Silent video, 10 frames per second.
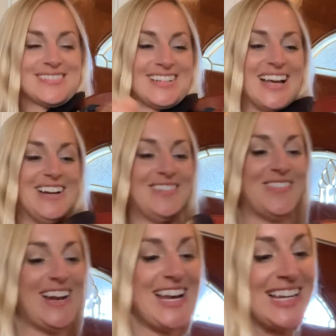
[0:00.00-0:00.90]
All
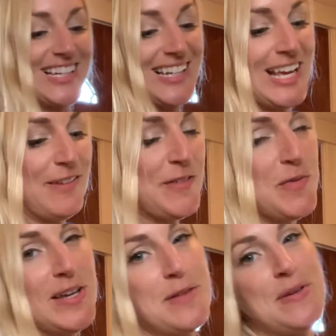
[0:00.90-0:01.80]
right, now if you
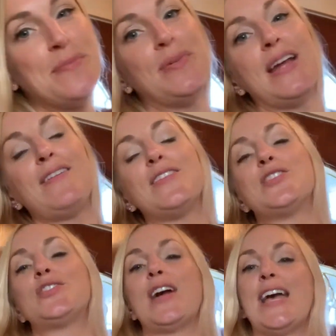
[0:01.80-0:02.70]
want to be brave and
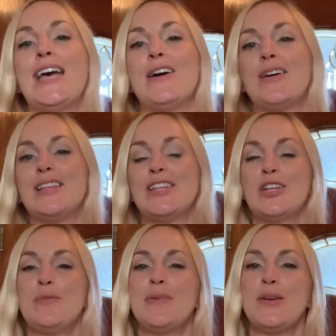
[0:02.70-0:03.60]
try out a
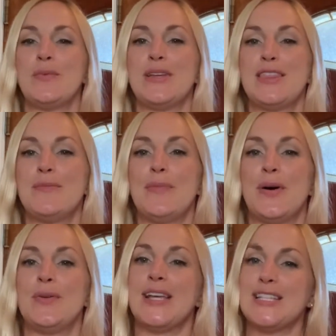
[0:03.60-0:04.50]
little bit with the
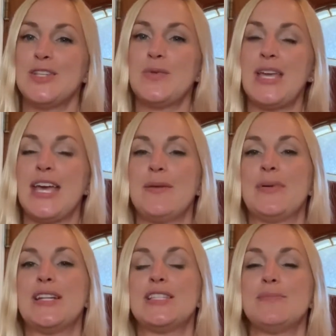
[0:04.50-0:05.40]
bow, that's okay,
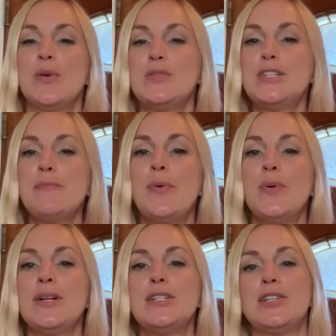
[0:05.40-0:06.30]
but it's most
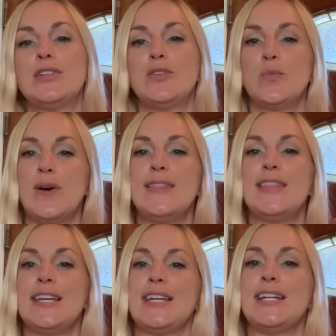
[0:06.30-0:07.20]
important to learn one
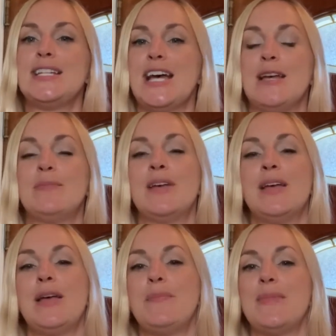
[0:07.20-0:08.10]
thing at a time.
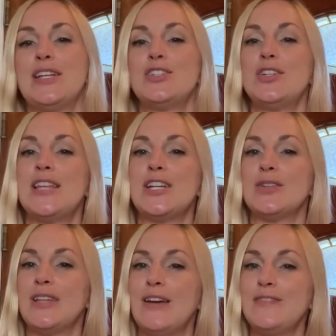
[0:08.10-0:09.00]
Make sure that your
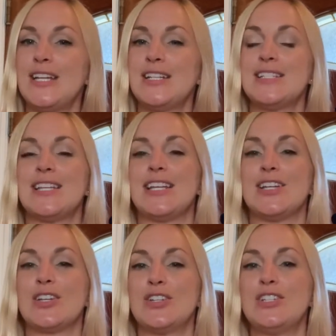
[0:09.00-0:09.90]
left hand is getting
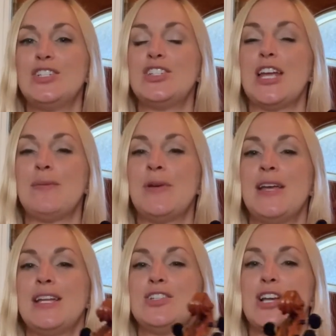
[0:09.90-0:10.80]
a good shape.
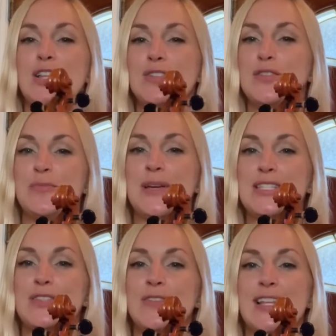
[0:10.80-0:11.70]
Cellos and
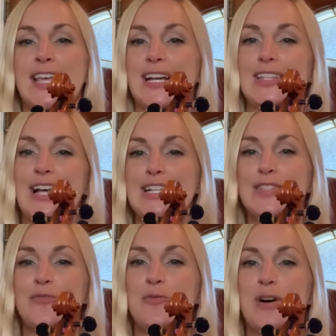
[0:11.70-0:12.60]
bass, you've got that glass
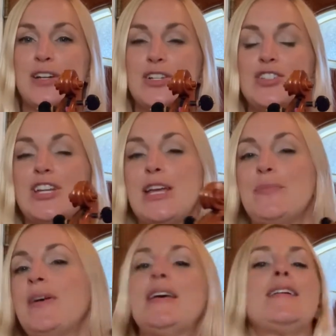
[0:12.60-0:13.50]
of water shape.
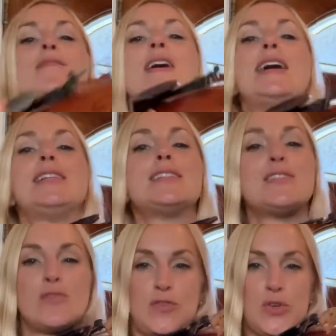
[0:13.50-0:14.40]
Violins
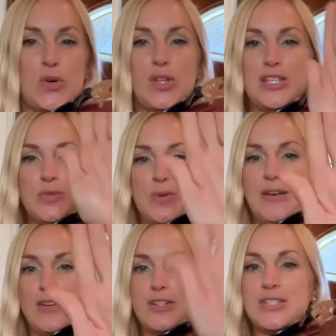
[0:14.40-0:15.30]
and violas, we
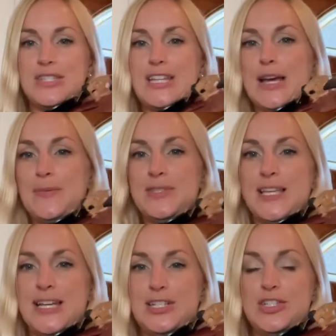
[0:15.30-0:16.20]
have our stop
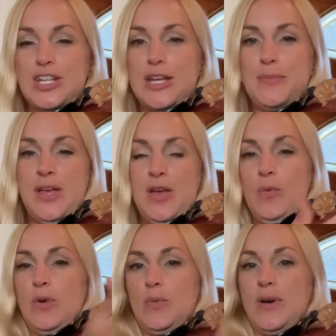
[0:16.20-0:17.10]
sign shape.
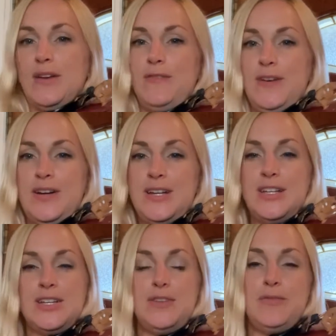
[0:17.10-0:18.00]
We want a very
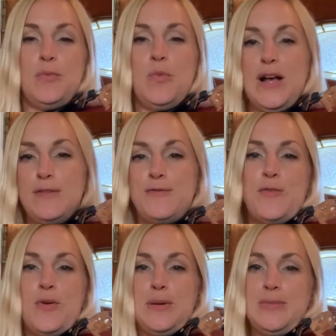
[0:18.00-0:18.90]
good,
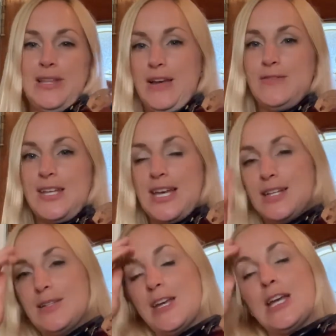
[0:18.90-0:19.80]
well-formed left
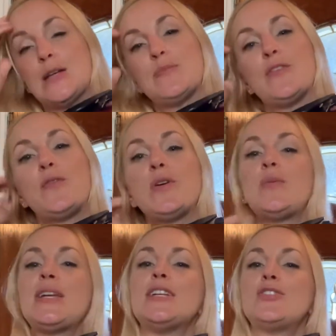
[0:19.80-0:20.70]
hand before
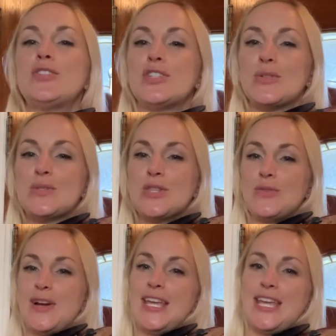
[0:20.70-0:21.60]
we introduce the
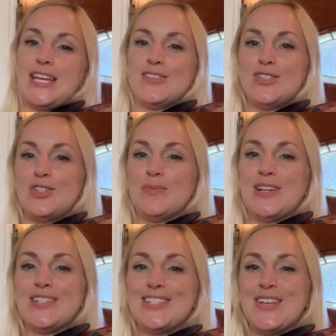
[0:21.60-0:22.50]
right hand too
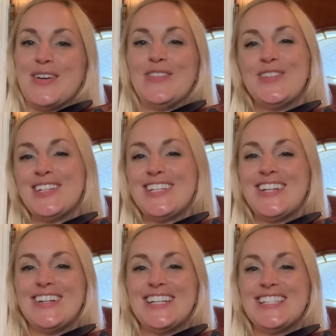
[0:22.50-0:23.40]
much. So if you're
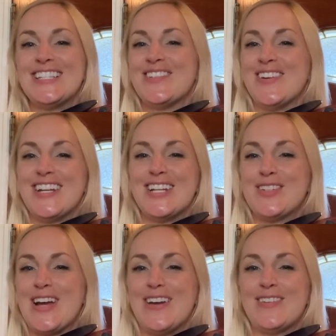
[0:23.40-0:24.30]
curious and you want to
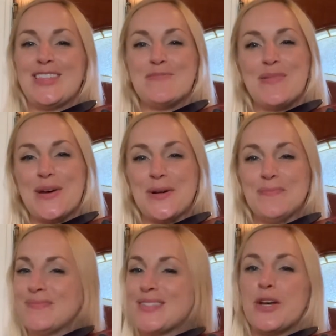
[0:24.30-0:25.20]
try it with the bow,
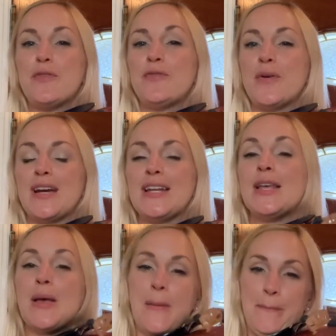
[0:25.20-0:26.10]
go for it,
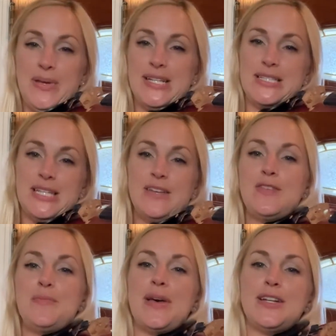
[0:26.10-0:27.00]
but it's
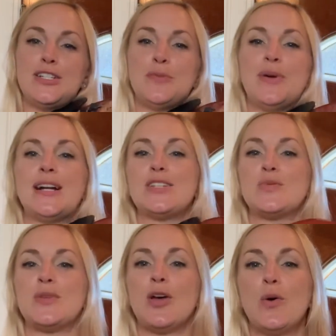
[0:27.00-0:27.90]
even better to practice
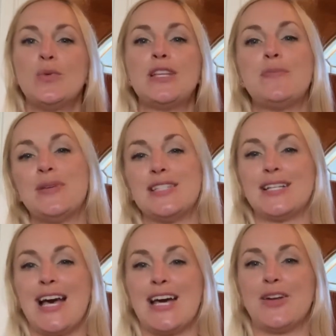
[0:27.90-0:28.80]
with only
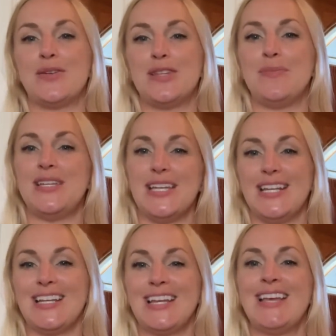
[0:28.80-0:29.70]
pizzicato in the
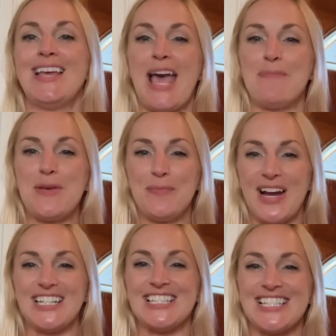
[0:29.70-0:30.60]
beginning. Happy
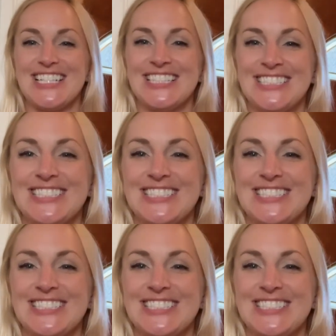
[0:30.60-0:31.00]
practicing.